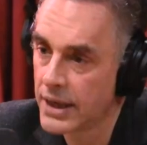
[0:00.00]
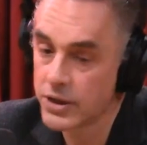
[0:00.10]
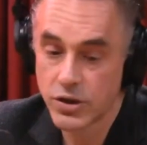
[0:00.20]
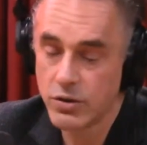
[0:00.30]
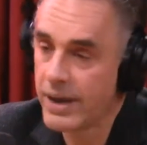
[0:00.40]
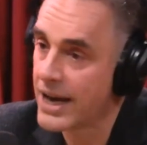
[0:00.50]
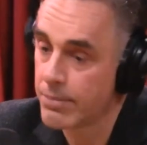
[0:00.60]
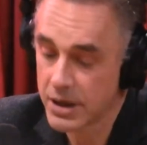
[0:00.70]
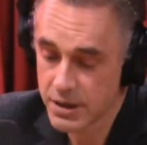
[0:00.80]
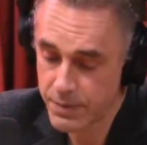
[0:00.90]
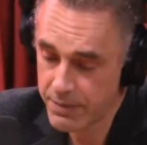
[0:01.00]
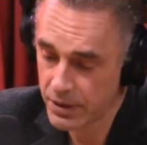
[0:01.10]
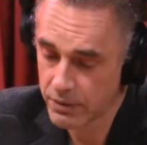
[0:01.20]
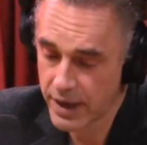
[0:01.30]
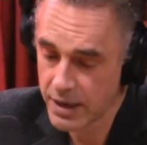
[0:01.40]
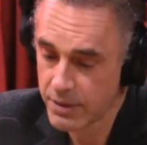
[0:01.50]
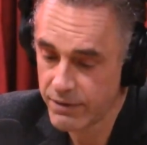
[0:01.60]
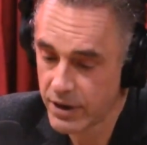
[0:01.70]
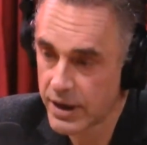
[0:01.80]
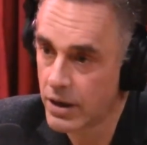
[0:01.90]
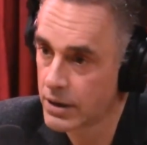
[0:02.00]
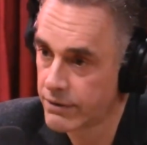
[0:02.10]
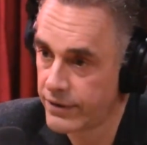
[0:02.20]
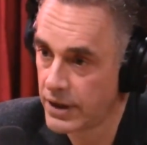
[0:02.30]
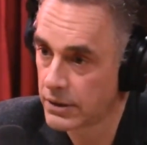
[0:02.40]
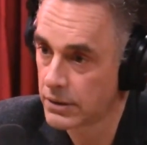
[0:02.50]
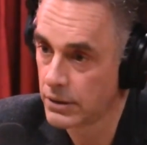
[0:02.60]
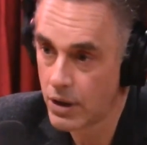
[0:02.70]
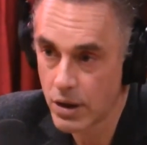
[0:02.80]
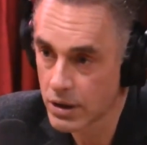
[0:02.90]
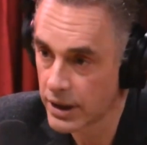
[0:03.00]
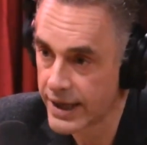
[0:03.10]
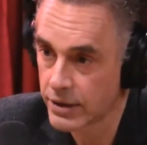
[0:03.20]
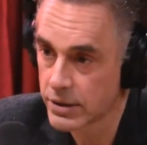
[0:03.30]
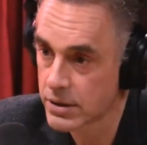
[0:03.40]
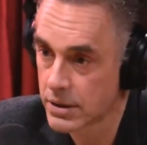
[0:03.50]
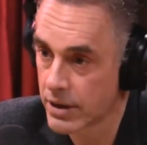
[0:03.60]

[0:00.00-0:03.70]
it's too bad because people are writing me very heartfelt, long letters. They're